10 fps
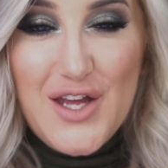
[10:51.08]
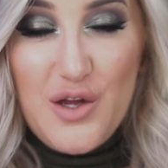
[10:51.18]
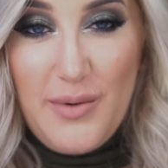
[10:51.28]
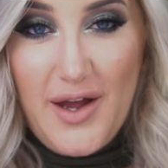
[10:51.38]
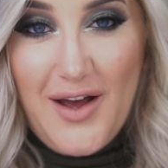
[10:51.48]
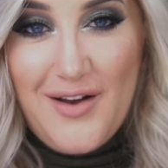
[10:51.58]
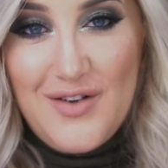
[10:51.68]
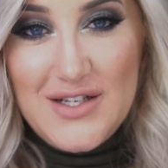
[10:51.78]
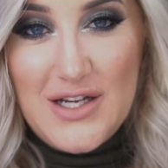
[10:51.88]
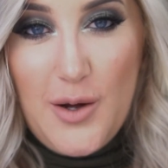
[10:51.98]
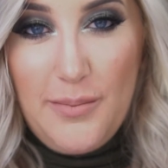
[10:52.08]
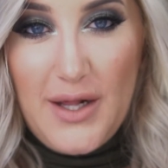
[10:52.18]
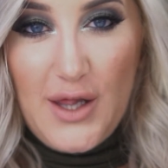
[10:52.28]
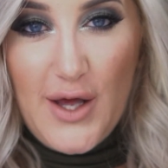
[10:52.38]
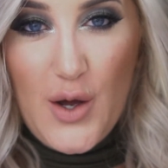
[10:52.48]
you may have down
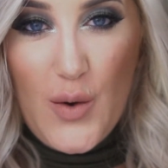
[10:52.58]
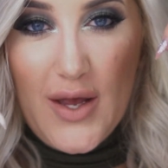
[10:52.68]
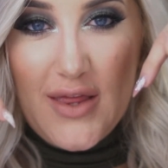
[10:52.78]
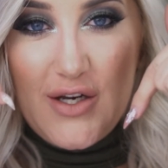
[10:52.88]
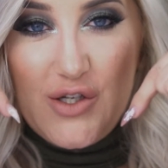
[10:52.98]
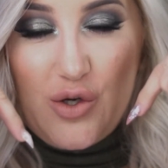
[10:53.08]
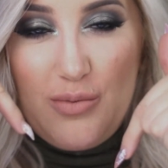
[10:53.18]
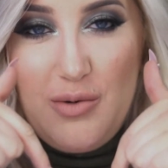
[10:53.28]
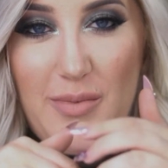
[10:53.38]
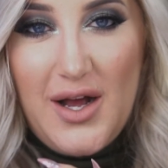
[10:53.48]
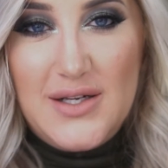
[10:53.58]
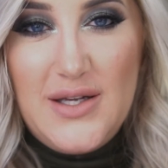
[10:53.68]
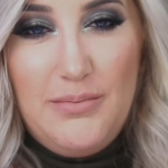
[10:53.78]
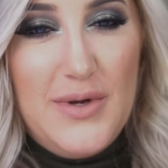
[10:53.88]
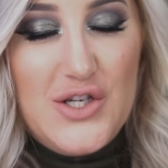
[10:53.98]
below in the description
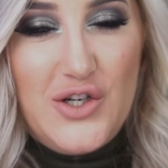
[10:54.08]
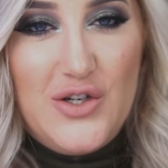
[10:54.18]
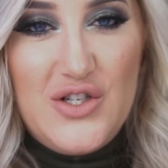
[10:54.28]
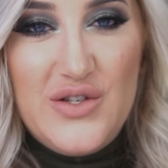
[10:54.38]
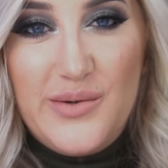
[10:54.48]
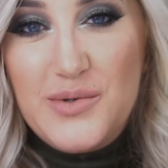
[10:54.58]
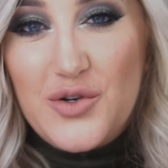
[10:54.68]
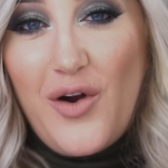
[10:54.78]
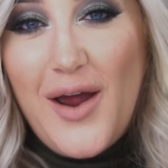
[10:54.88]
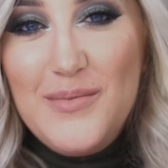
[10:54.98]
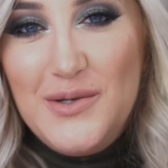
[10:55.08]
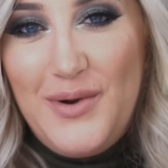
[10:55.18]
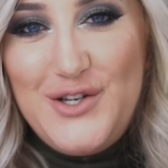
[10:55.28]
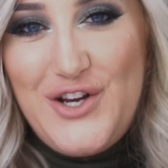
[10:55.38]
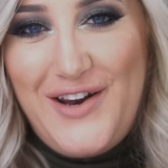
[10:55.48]
box and be sure to subscribe to
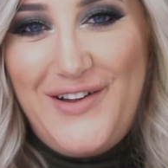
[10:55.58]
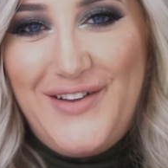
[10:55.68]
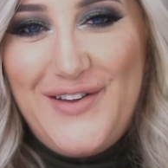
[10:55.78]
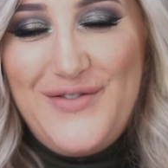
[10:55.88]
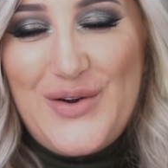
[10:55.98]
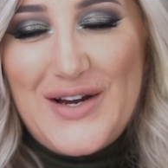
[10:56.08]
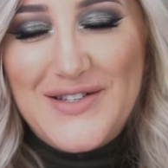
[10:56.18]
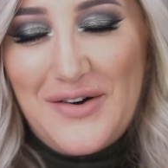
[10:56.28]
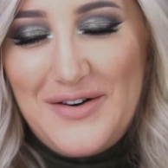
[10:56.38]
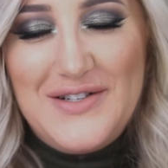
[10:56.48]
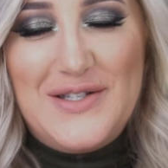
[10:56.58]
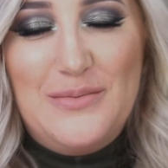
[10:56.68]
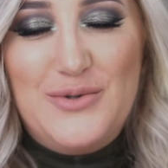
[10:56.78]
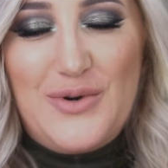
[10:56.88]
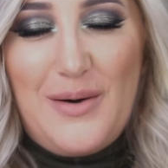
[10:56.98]
my channel if you guys aren't a
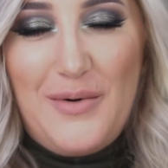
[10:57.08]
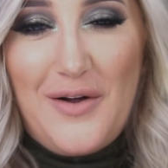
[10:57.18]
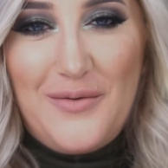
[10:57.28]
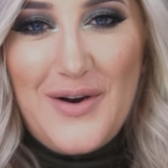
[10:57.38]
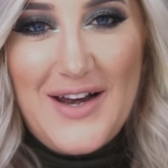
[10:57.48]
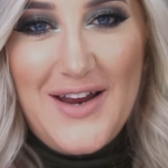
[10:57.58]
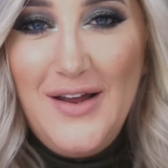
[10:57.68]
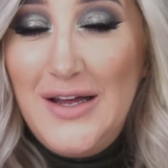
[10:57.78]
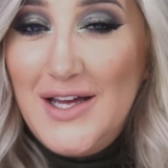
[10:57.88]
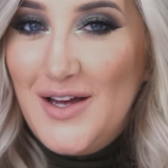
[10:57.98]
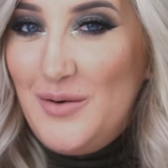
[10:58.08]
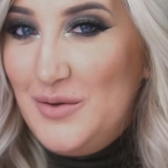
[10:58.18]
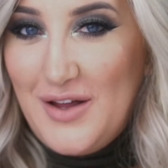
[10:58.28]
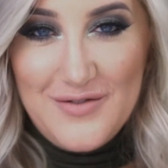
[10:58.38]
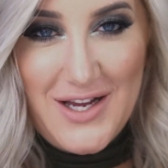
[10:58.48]
subscriber already. I
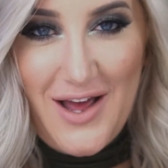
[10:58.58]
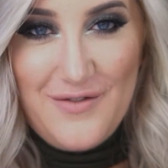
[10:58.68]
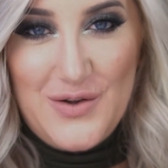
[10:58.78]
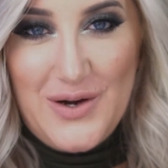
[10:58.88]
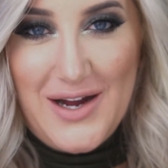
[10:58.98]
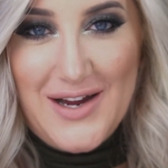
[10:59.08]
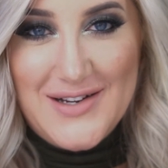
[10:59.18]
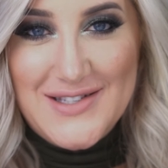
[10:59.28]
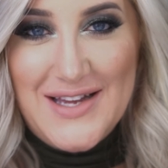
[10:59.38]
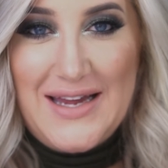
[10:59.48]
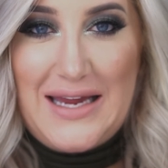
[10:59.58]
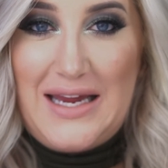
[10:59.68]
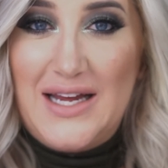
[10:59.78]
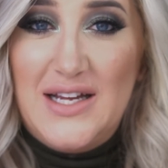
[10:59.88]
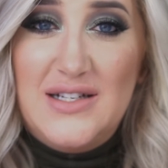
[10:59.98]
would love to have you guys
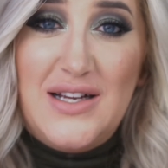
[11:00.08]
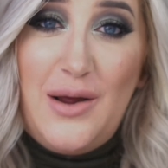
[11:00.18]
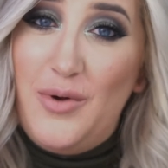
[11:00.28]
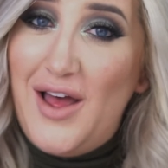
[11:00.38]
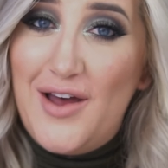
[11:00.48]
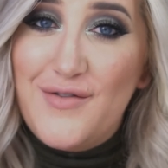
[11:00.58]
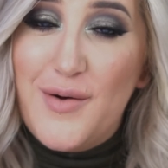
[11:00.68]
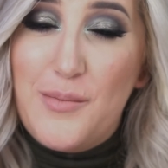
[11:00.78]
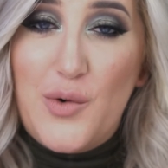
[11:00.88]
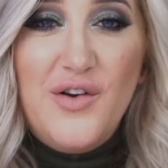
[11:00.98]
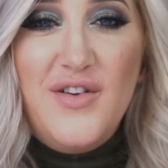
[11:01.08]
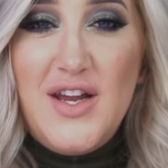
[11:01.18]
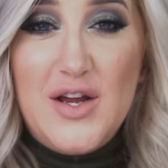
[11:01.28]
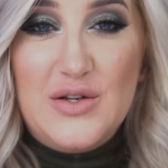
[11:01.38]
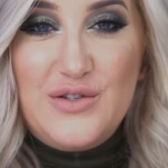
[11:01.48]
and I will have more
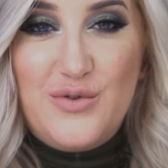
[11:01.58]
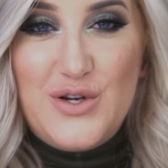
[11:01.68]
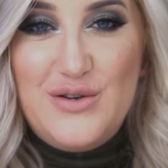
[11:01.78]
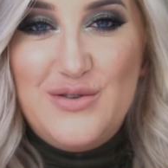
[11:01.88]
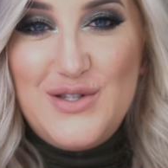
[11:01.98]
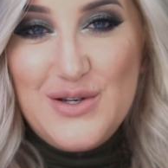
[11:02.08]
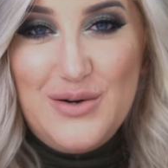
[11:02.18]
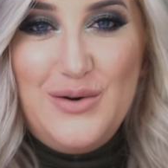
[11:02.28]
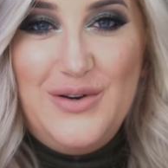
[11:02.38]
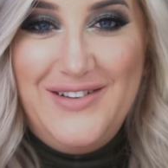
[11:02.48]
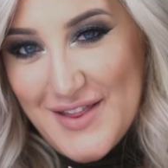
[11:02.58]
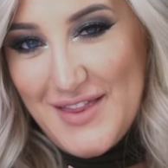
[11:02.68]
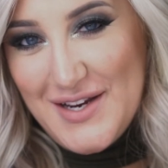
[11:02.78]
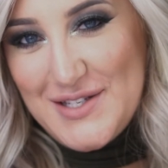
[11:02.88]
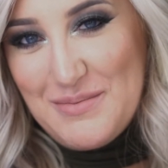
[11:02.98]
videos for you soon.
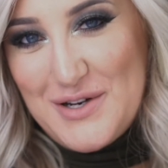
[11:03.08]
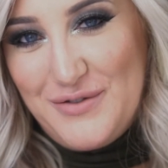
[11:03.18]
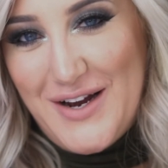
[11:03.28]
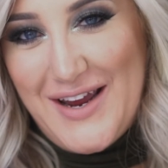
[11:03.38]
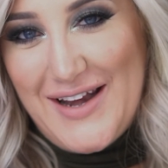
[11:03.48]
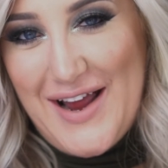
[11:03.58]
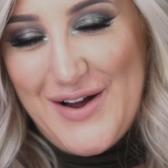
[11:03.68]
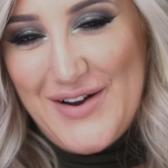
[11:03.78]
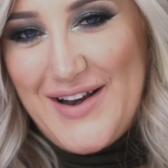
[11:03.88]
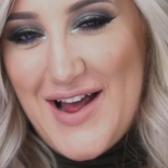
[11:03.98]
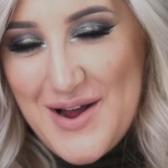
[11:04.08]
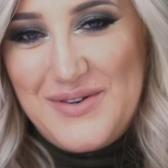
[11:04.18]
Thanks so much for hanging out and I